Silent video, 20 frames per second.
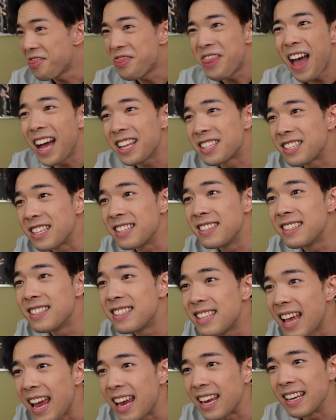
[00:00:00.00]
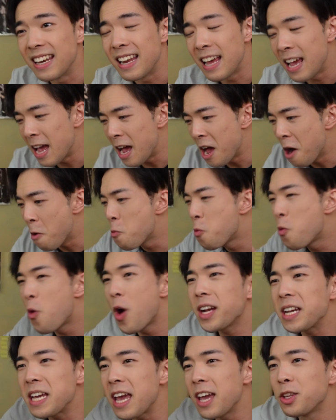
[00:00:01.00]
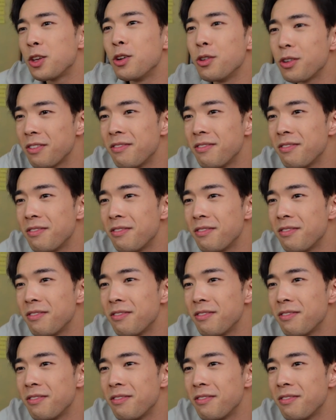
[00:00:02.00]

That's insane. What can you